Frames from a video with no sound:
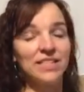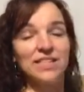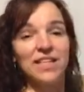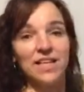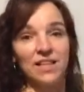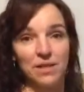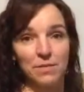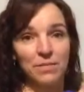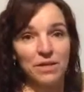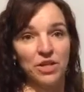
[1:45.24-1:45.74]
is
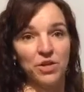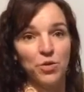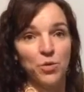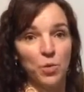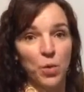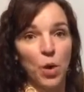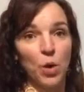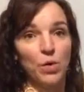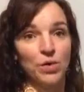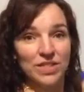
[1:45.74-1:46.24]
like the middle of the
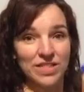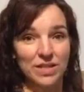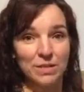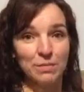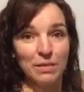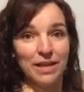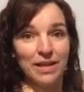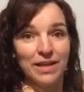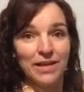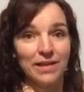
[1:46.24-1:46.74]
road is the
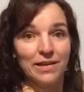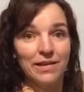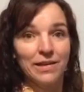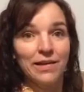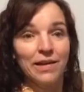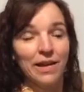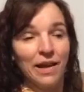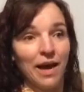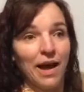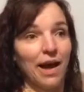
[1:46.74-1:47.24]
median.
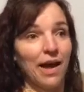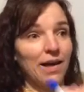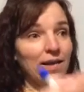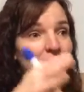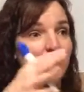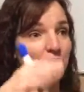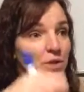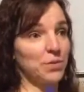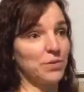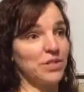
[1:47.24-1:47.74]

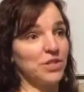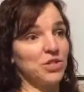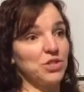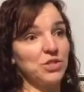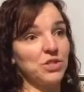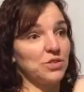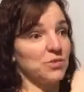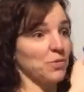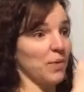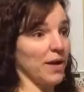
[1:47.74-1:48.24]
So it's
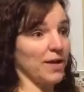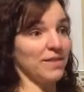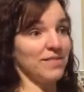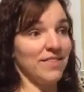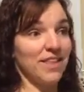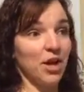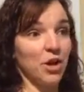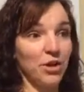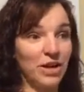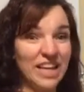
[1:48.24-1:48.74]
just right
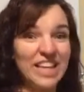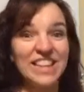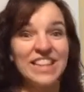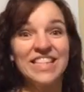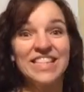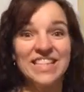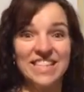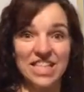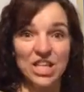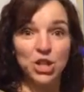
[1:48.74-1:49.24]
there in
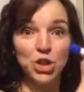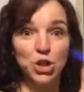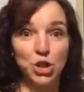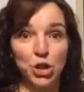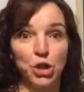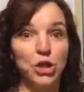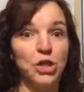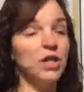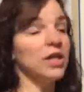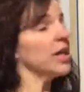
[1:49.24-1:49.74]
the
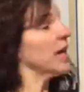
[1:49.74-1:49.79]
center.